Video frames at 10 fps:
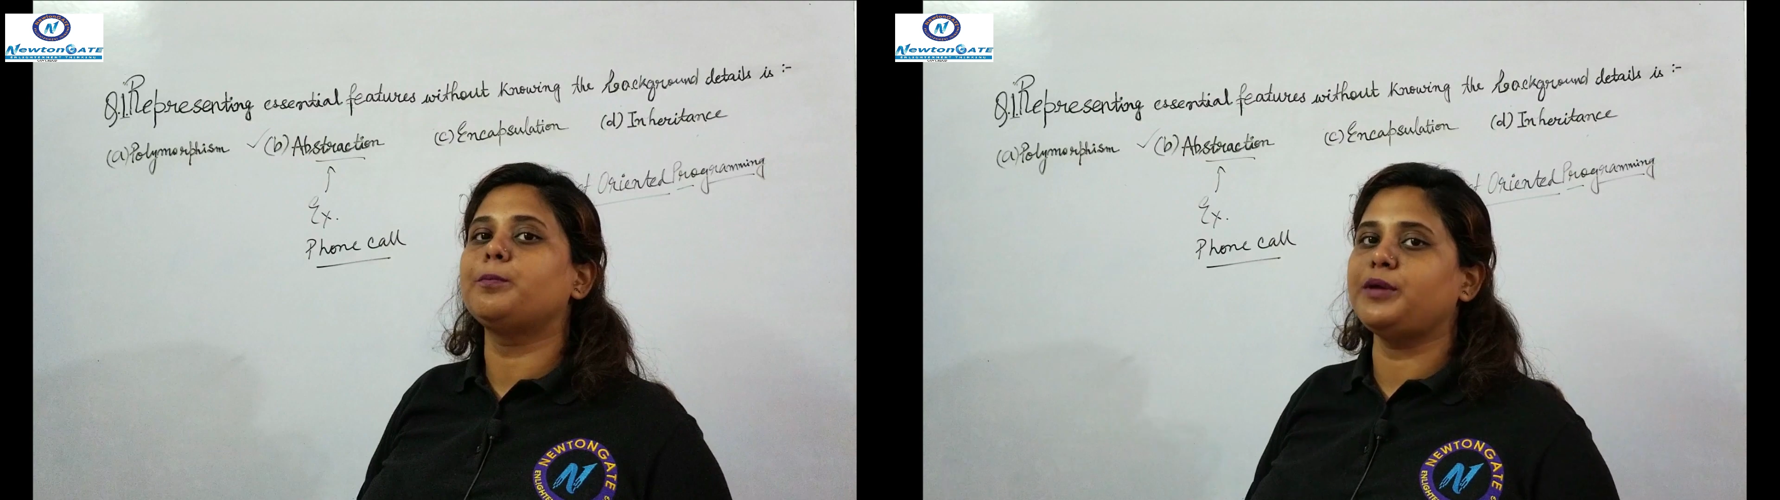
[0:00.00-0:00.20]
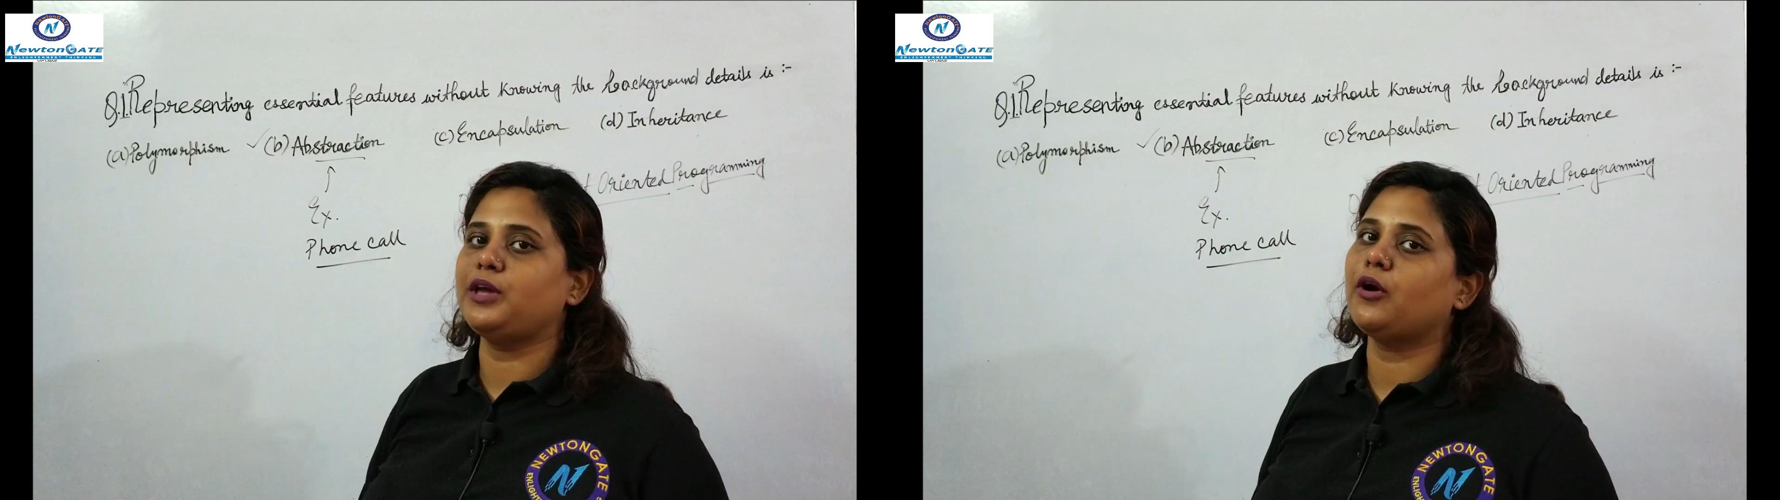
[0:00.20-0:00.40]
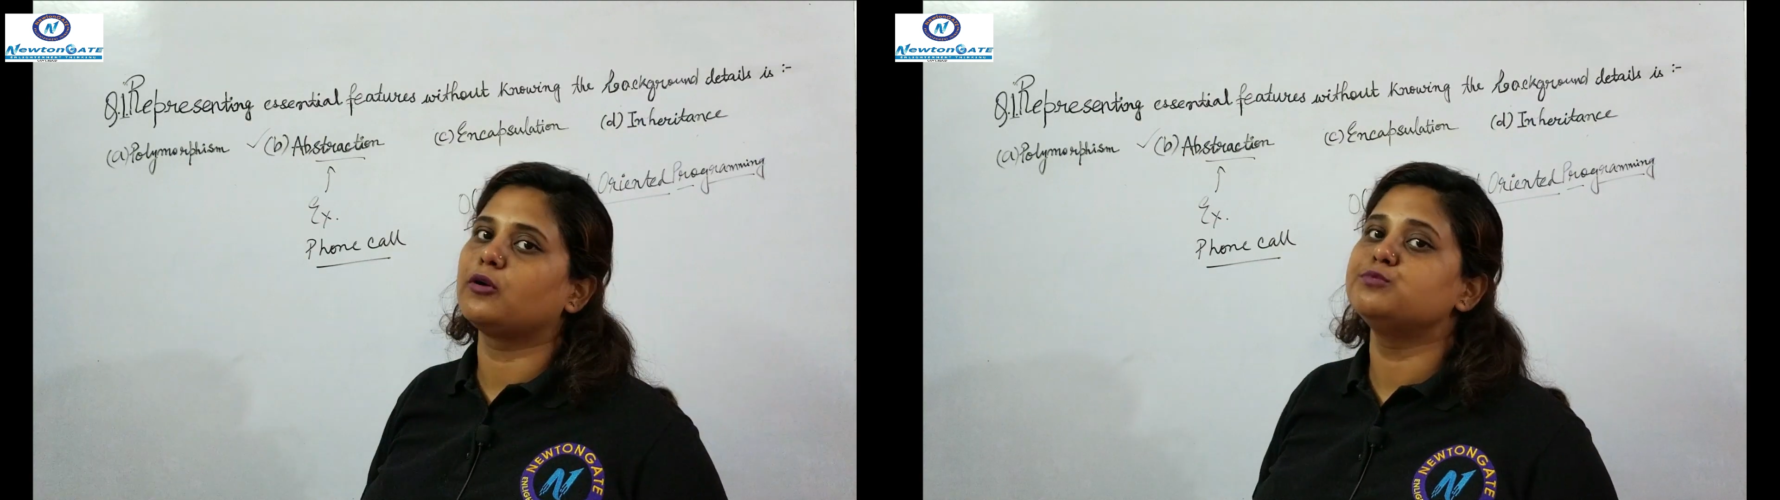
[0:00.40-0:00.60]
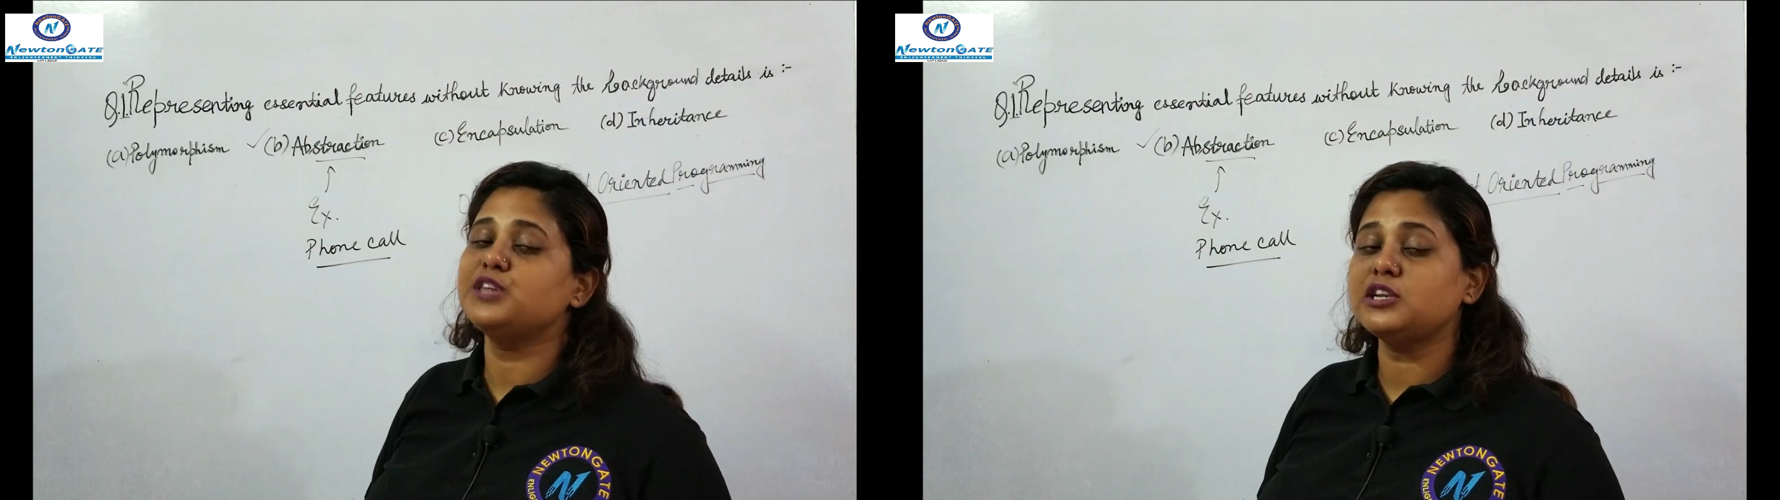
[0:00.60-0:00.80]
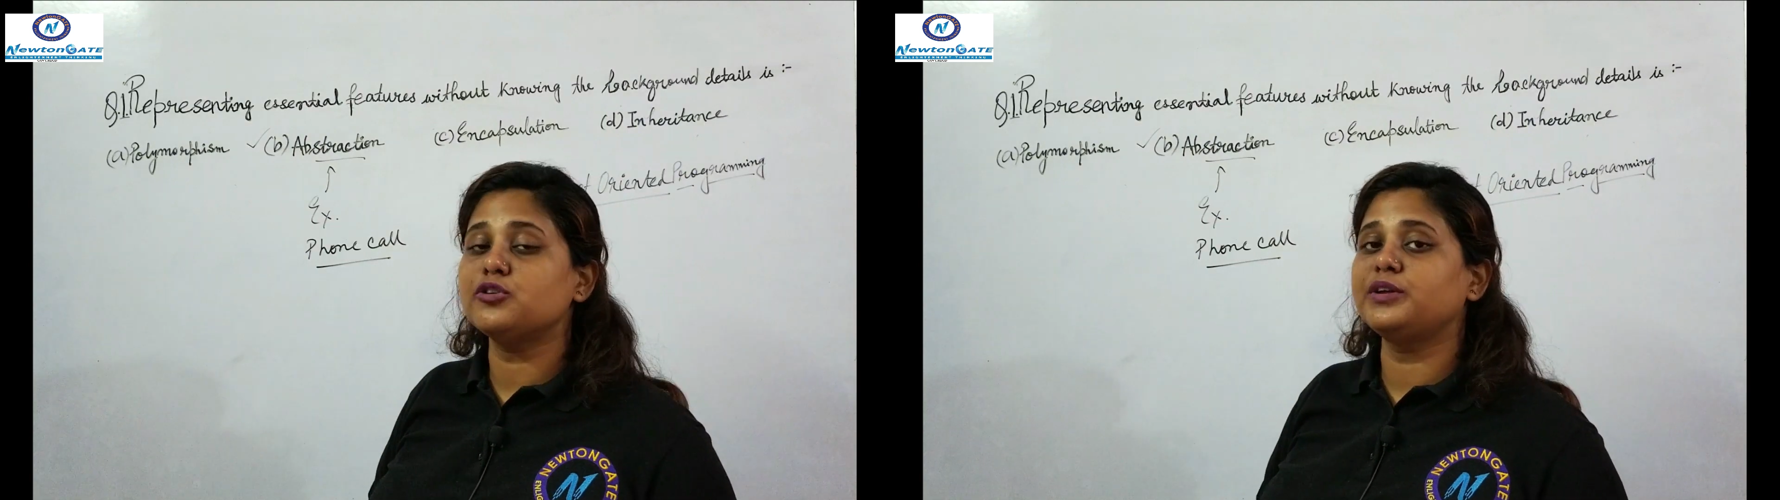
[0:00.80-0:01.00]
or
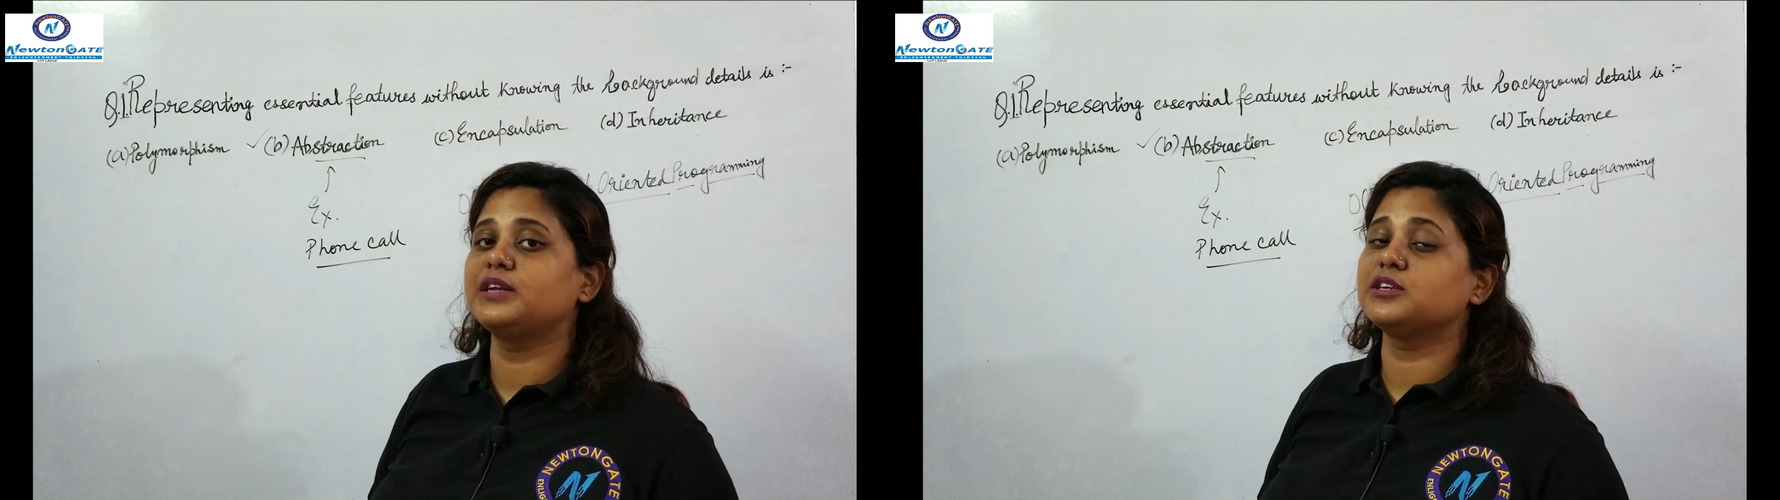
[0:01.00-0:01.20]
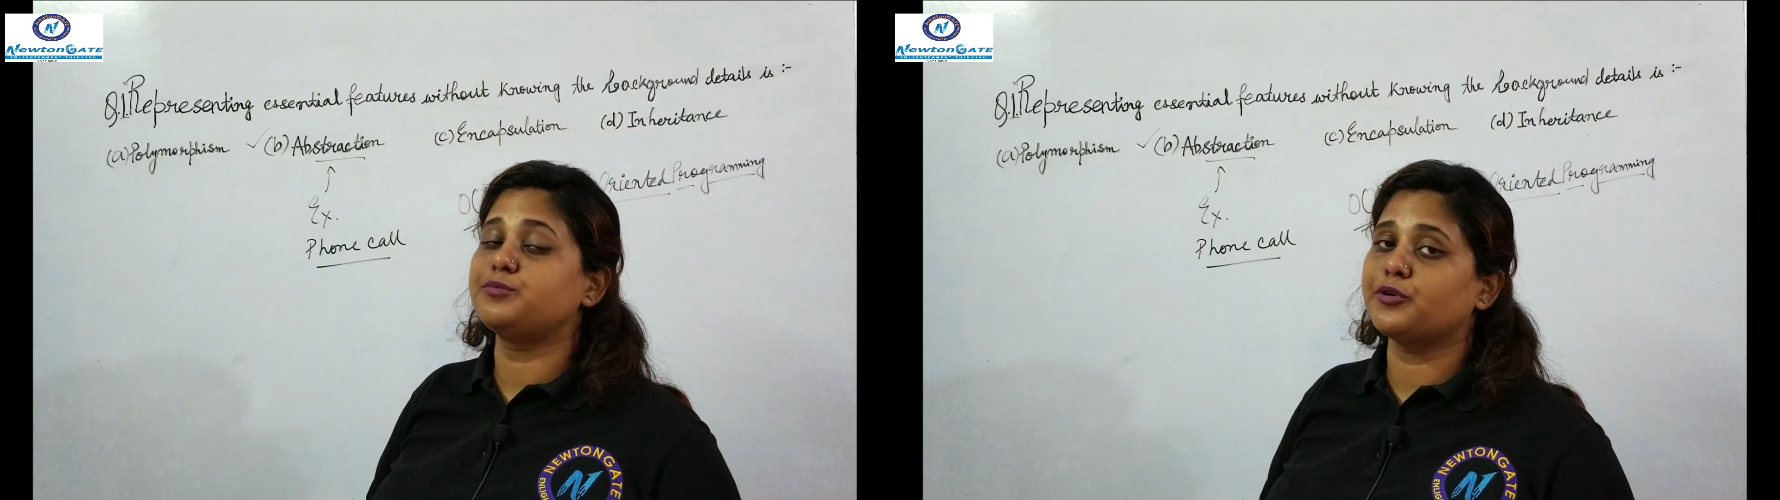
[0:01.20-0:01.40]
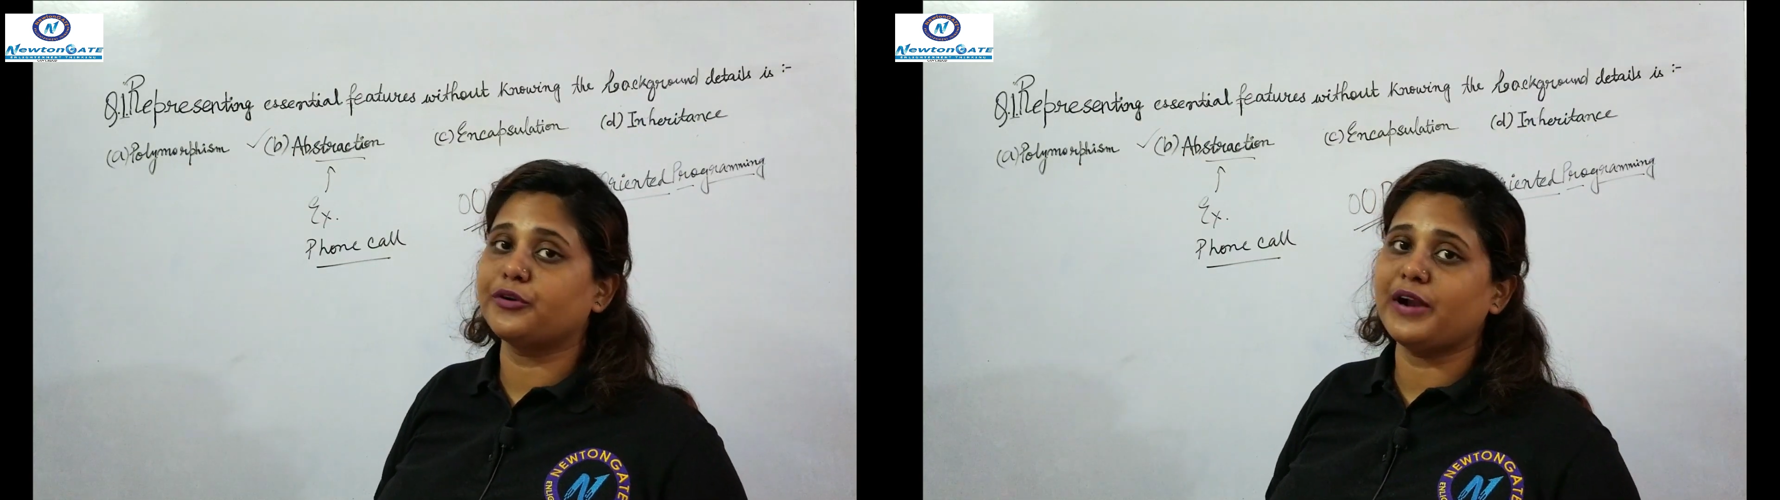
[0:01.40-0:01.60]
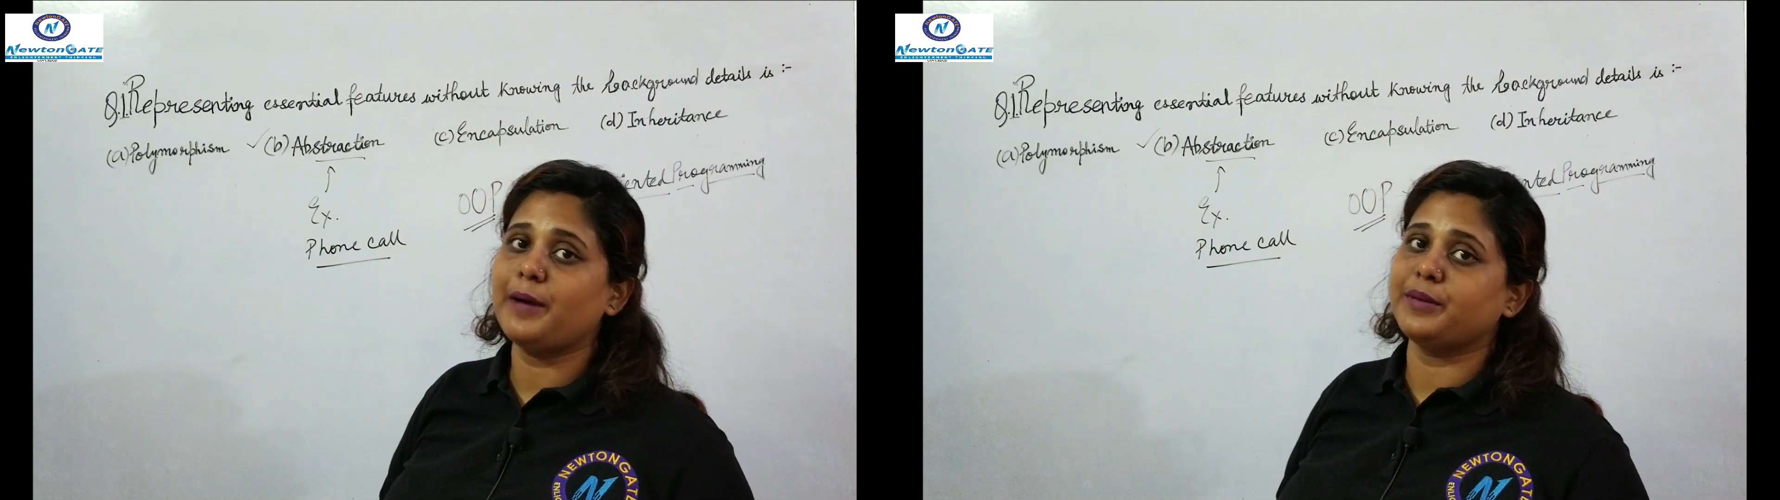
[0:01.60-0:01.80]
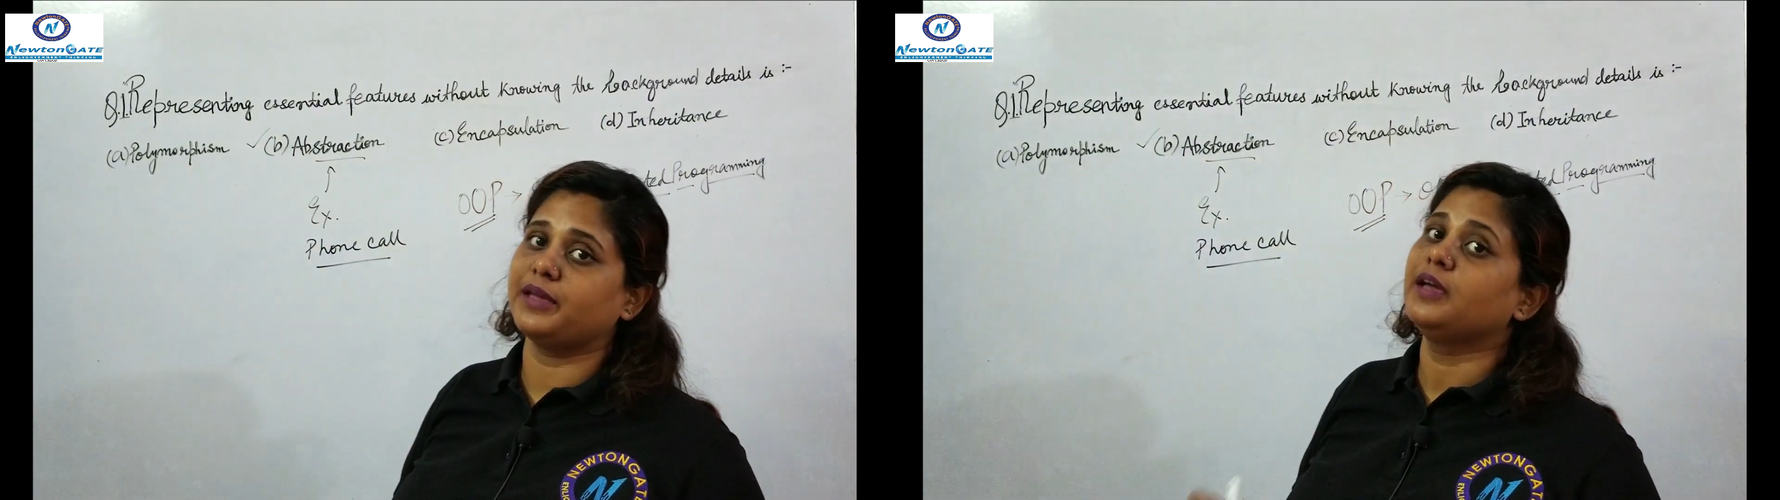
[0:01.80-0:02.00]
object-oriented
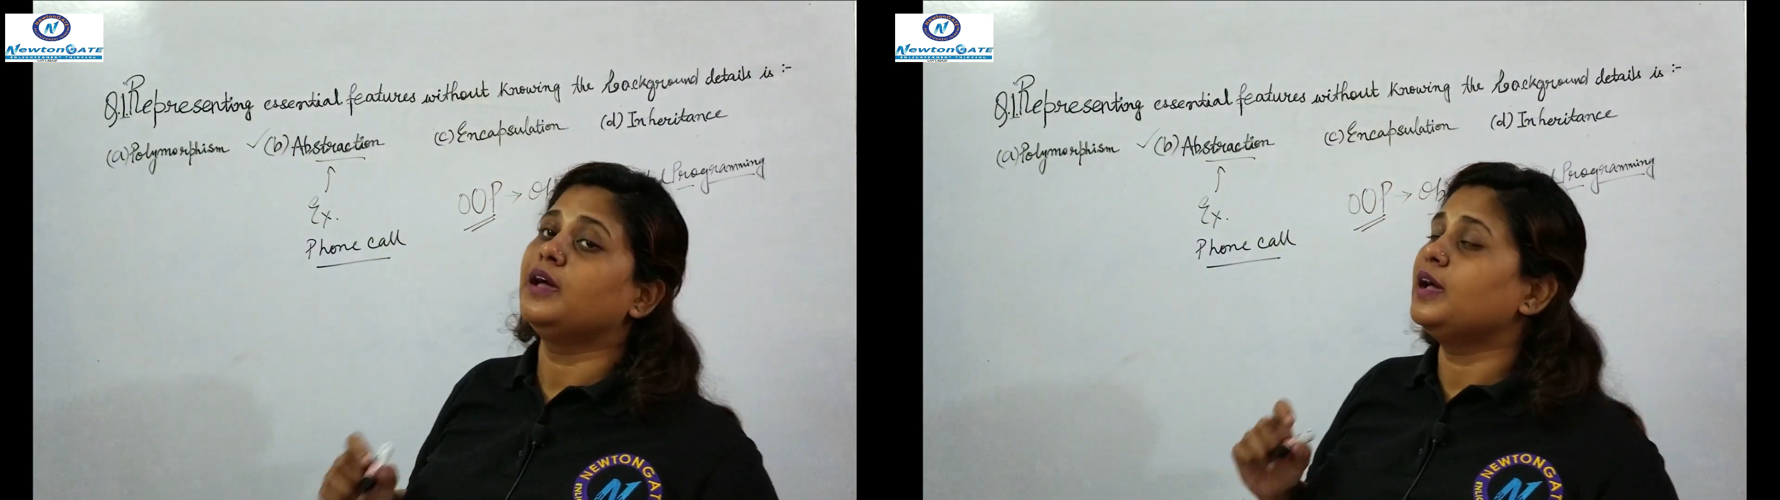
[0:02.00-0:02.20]
programming